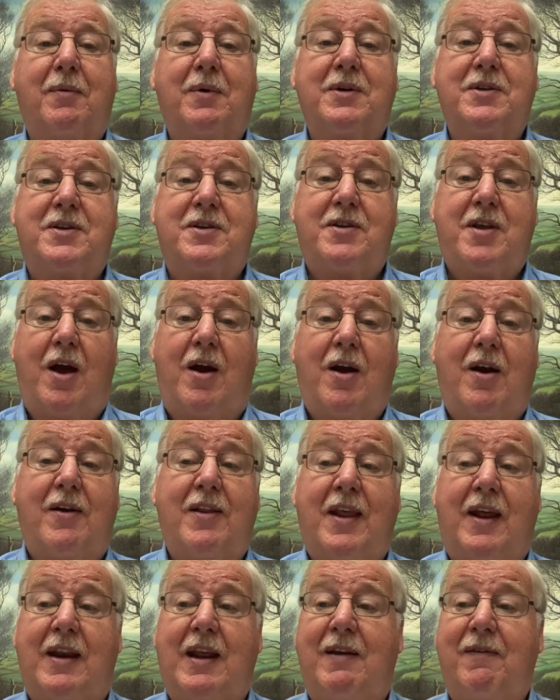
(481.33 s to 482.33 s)
was there
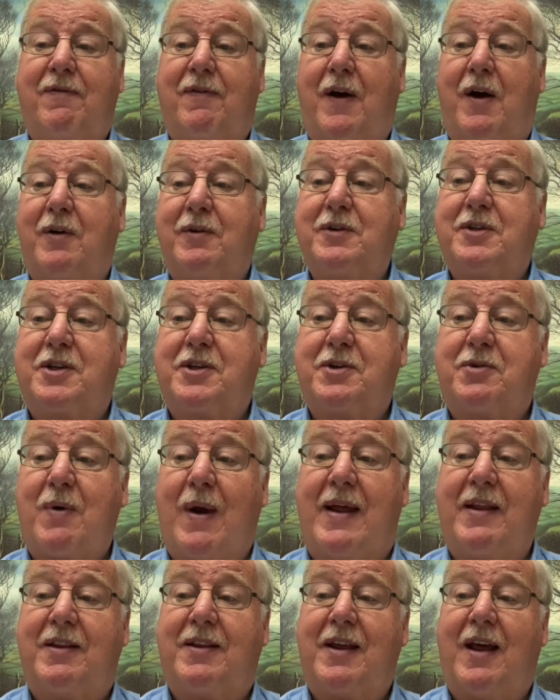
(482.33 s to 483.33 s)
that he found
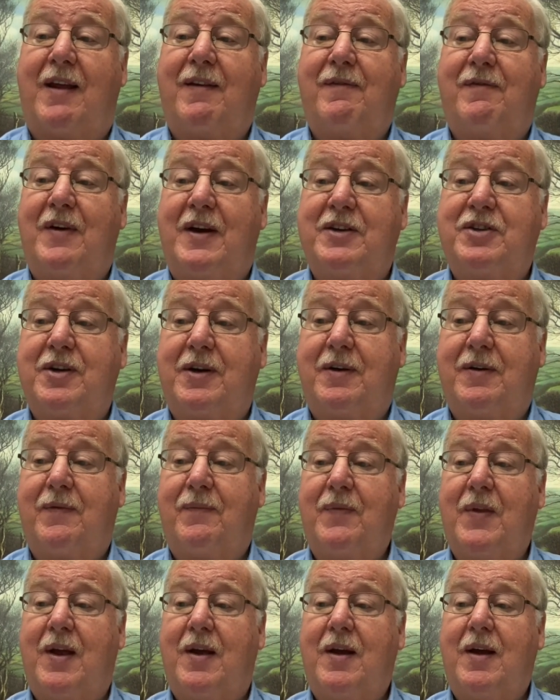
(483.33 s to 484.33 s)
strength and vision
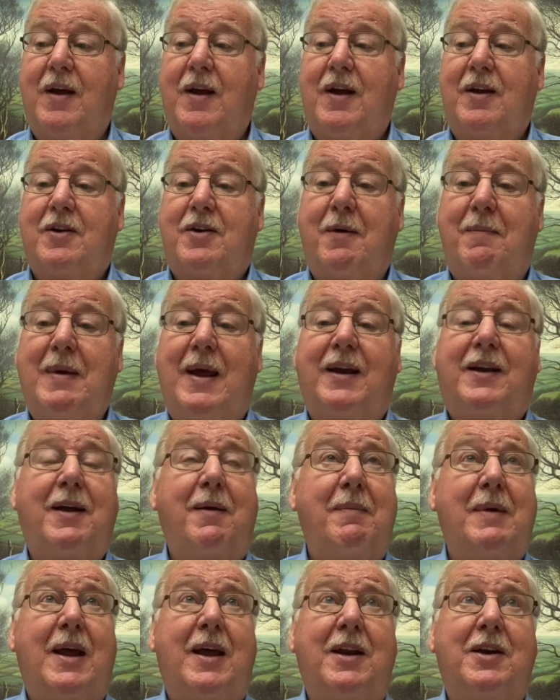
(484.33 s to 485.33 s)
to make
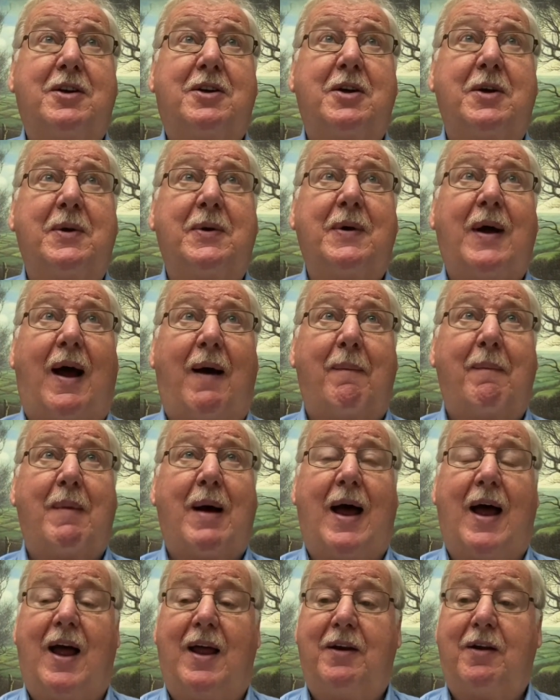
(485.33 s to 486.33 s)
him into a
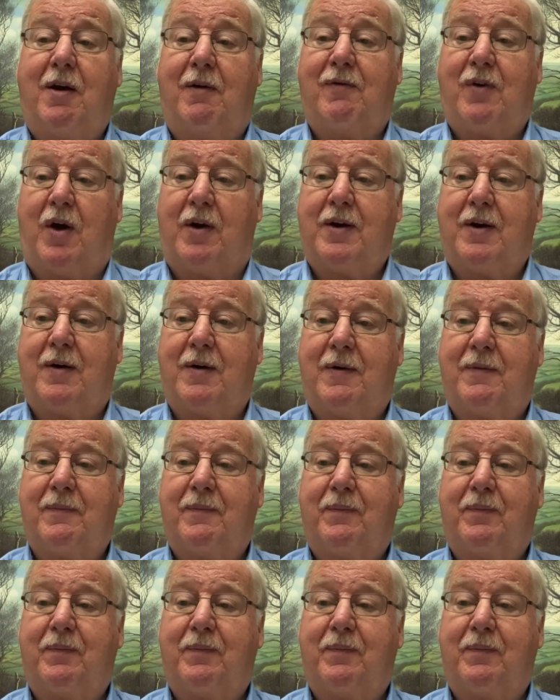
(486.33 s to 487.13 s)
man of honor.